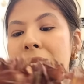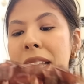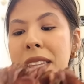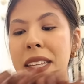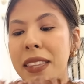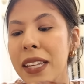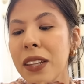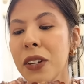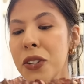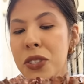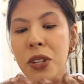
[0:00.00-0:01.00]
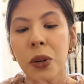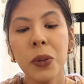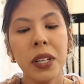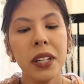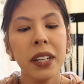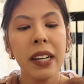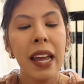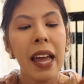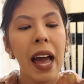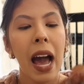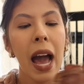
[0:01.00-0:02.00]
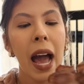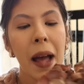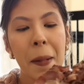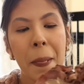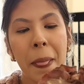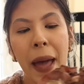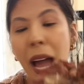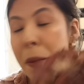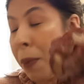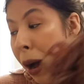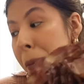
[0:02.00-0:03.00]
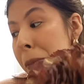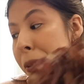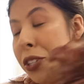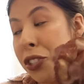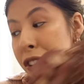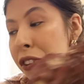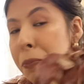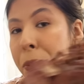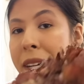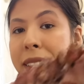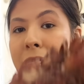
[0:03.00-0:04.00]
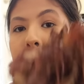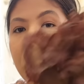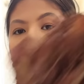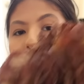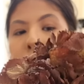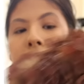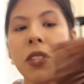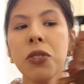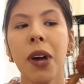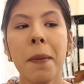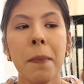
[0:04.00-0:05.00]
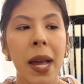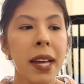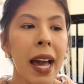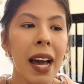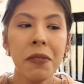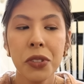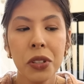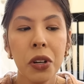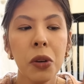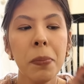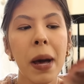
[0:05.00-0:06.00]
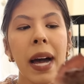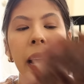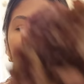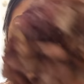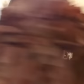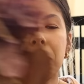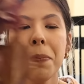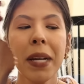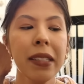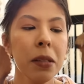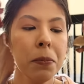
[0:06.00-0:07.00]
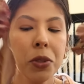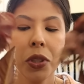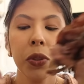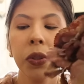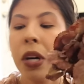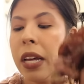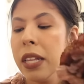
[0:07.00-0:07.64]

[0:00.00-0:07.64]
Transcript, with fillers: I think they look so good. I probably should have picked up a three, so I might have to go back. I only picked up two.